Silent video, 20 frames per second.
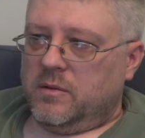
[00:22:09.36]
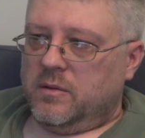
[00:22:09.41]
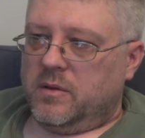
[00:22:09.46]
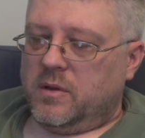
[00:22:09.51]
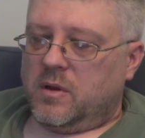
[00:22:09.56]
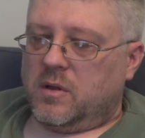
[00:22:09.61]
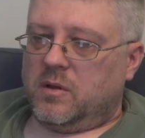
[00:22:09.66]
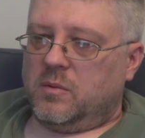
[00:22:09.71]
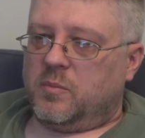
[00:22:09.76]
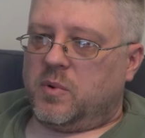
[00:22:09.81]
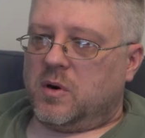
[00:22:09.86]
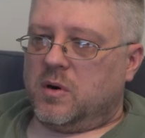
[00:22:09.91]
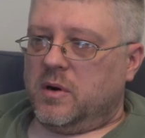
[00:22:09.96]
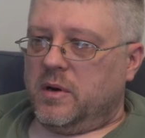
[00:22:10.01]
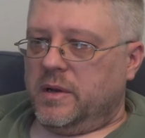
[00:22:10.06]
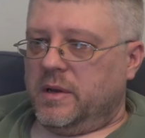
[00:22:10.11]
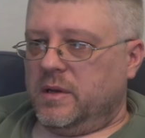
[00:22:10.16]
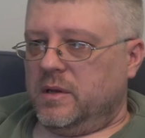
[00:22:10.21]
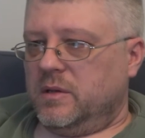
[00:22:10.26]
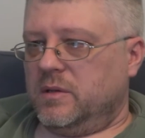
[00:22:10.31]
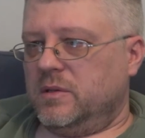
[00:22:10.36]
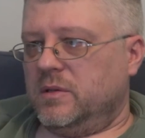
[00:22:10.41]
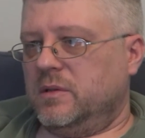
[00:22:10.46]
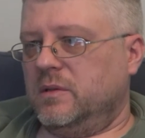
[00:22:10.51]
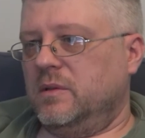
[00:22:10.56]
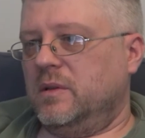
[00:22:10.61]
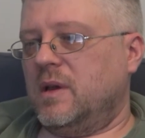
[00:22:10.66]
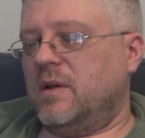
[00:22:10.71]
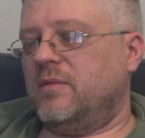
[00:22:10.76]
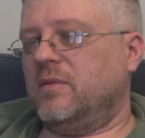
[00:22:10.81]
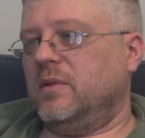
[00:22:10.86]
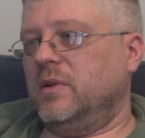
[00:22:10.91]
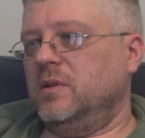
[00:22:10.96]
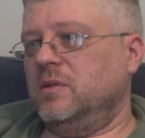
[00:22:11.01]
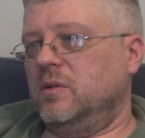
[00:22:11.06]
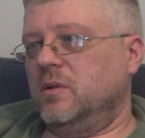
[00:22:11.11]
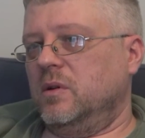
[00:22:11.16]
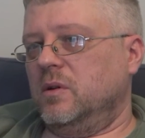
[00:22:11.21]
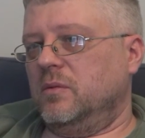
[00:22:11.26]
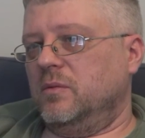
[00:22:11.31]
the other part is definitely
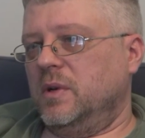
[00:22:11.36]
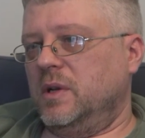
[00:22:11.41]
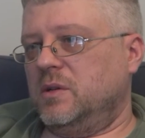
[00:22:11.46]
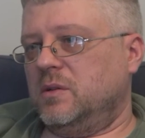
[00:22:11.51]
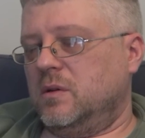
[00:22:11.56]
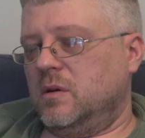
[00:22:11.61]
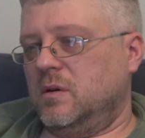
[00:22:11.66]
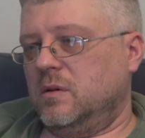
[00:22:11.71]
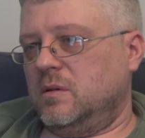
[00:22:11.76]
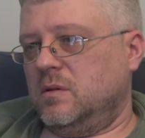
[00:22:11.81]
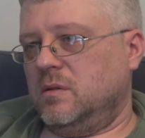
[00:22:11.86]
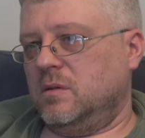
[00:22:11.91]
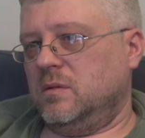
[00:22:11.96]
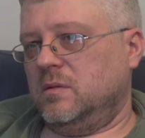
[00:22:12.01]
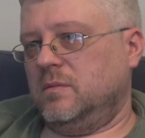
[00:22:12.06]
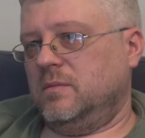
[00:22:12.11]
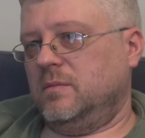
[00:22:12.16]
do your research.